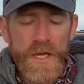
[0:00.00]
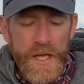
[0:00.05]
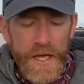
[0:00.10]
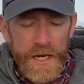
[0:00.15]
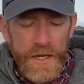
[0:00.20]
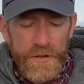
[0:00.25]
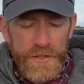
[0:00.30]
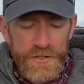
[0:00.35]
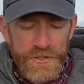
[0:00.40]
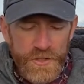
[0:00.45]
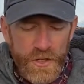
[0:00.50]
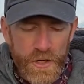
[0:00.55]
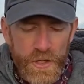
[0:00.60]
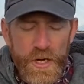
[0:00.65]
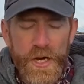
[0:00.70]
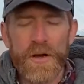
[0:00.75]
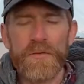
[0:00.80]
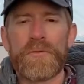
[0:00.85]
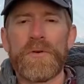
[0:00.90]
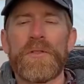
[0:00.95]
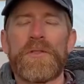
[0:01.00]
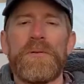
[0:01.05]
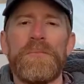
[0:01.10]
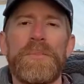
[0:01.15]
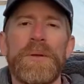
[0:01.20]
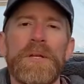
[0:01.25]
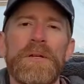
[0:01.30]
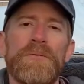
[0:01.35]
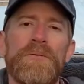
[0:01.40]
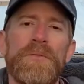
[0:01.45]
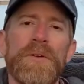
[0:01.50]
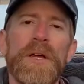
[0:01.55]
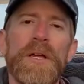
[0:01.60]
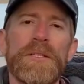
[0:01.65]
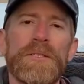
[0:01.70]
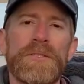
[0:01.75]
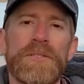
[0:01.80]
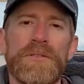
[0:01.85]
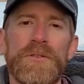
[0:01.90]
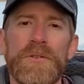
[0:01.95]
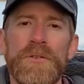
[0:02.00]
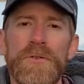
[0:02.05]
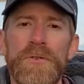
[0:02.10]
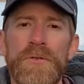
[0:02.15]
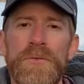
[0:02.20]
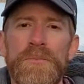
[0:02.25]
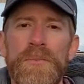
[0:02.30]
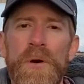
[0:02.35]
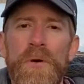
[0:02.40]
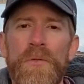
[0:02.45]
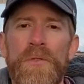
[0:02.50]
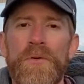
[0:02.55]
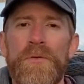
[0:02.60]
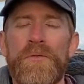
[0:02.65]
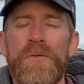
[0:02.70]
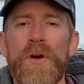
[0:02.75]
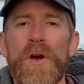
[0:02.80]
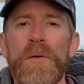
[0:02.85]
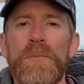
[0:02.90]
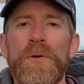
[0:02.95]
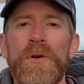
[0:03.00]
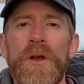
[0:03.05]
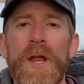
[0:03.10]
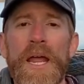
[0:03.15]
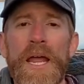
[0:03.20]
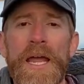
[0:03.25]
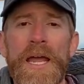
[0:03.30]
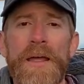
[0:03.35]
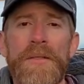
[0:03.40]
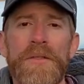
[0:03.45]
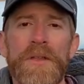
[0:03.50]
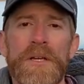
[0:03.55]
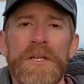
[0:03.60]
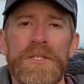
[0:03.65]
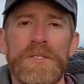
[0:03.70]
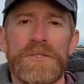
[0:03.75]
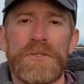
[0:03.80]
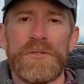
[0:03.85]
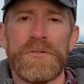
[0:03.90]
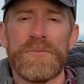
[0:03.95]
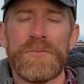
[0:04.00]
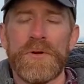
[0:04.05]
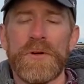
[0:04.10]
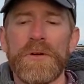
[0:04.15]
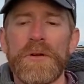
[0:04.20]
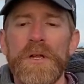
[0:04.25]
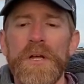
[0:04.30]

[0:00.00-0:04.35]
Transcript: Let's start off with the benefits to both the farmer and the consumer.